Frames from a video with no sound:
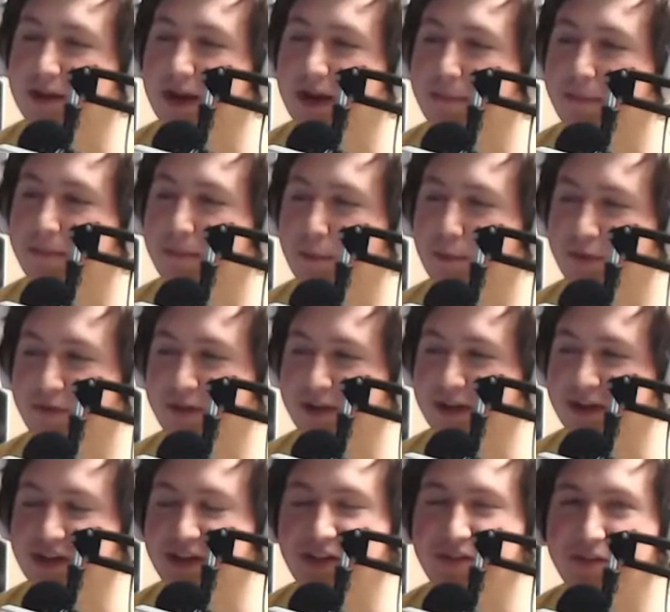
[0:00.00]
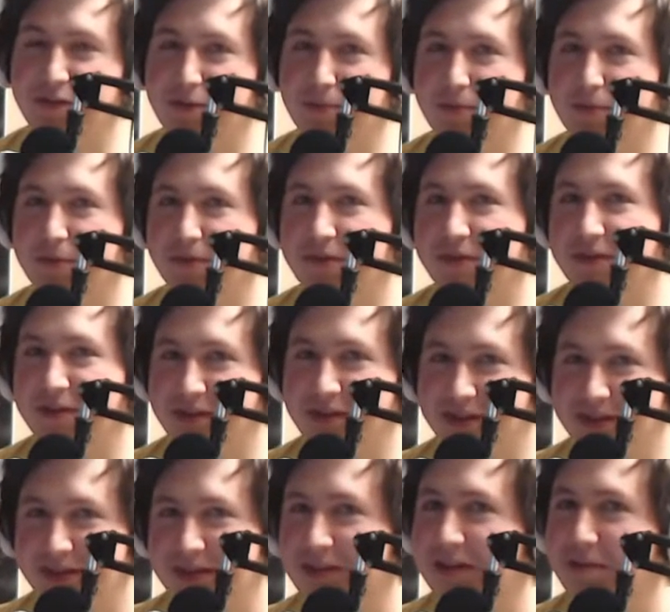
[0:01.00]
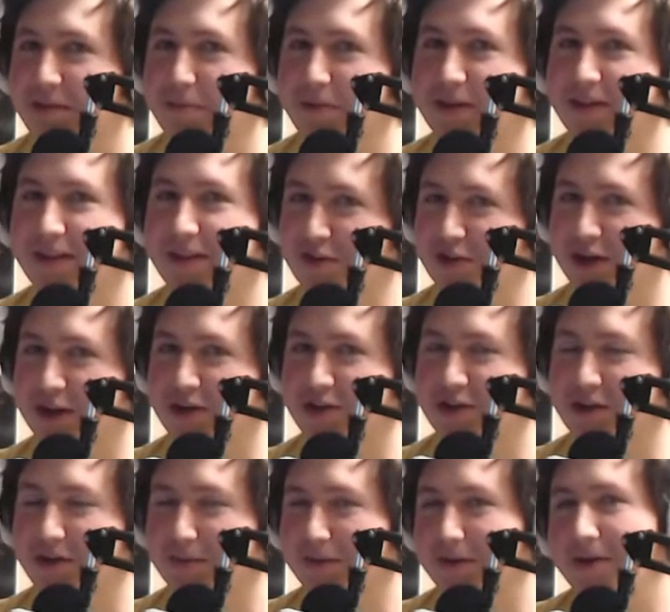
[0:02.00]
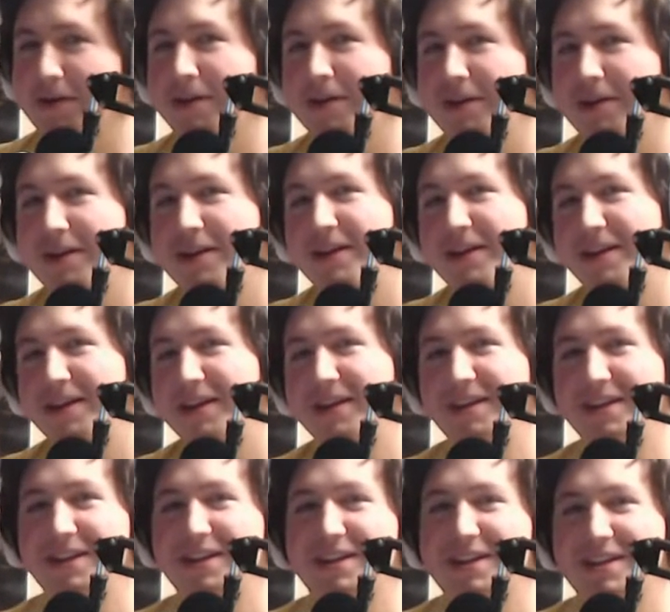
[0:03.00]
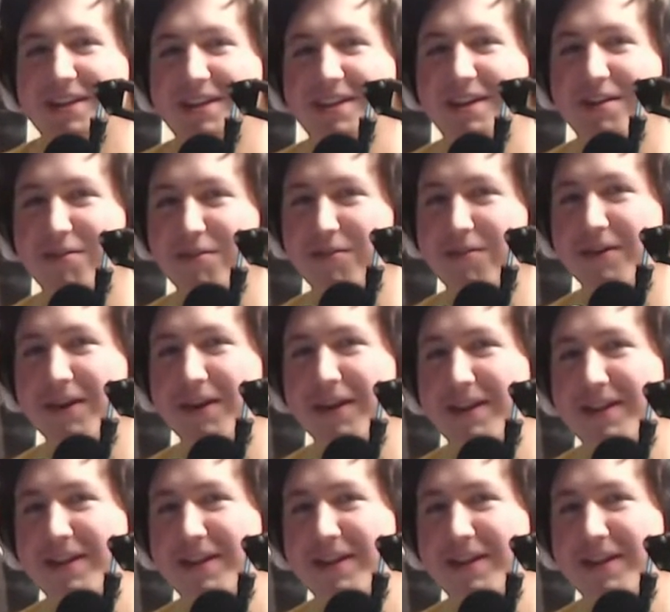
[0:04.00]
I'm more of like a default person. I played as John Shepard. Never forget.